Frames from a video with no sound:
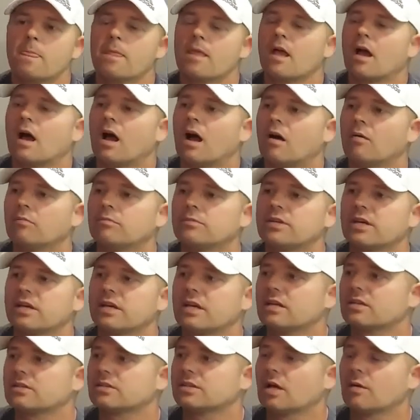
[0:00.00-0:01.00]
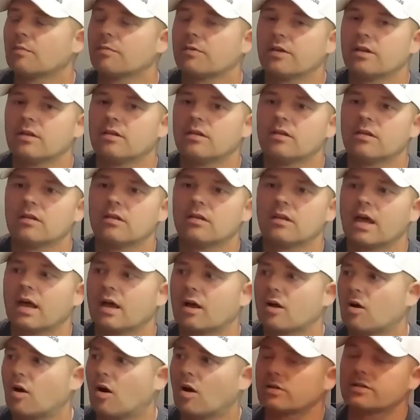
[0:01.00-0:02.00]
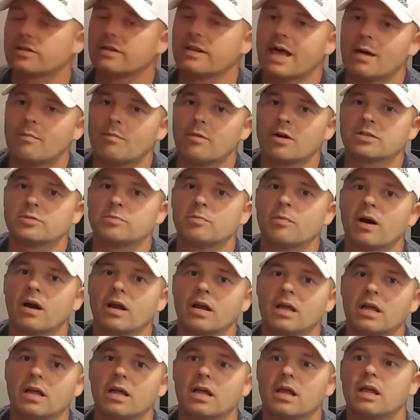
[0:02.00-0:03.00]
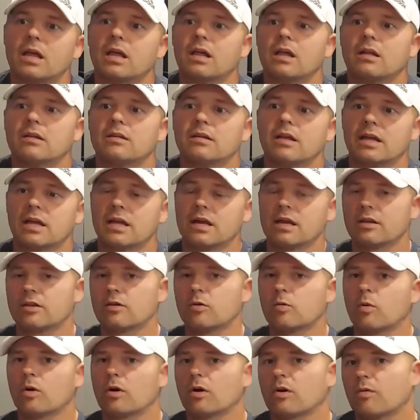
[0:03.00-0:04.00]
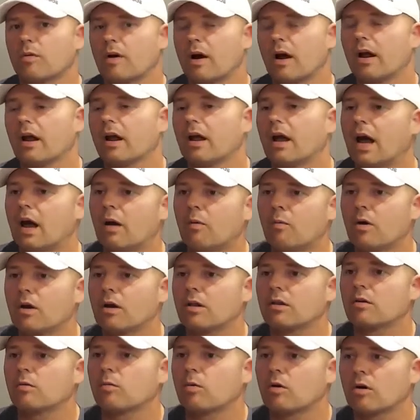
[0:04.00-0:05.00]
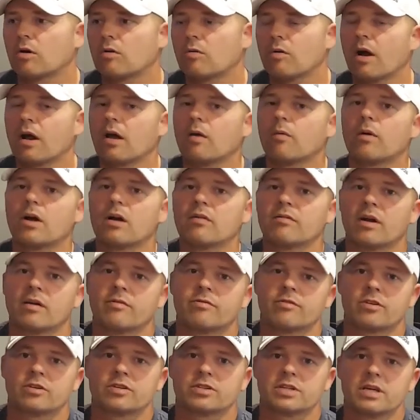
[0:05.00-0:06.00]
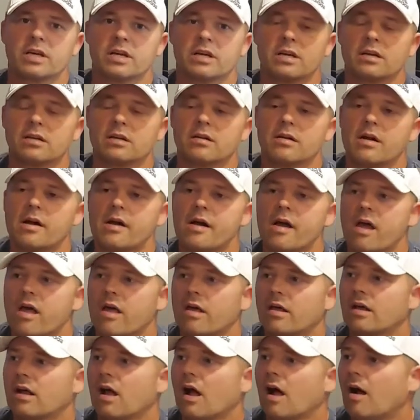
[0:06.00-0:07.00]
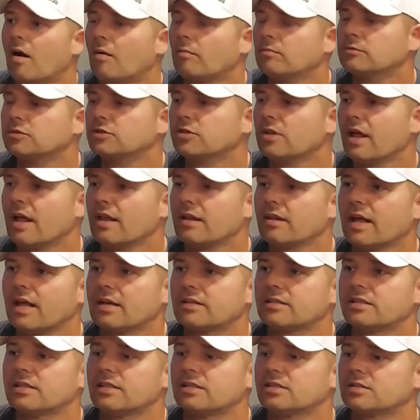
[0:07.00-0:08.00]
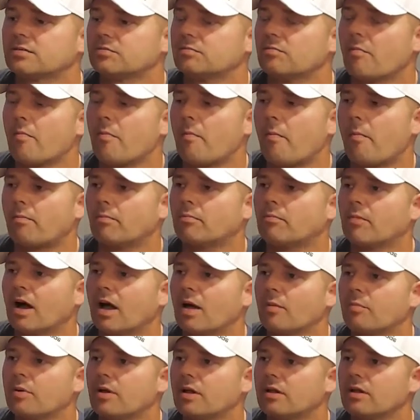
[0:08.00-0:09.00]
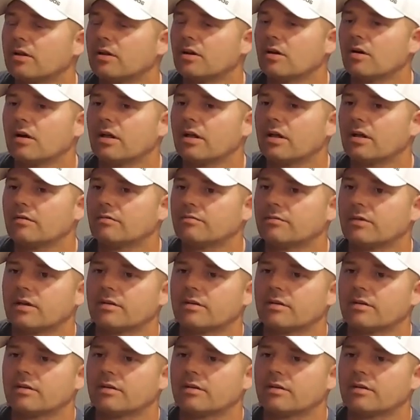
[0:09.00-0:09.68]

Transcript: to get something that costs that much money to get it to work right. I want it to work right whenever I first get it. So that's just my opinion.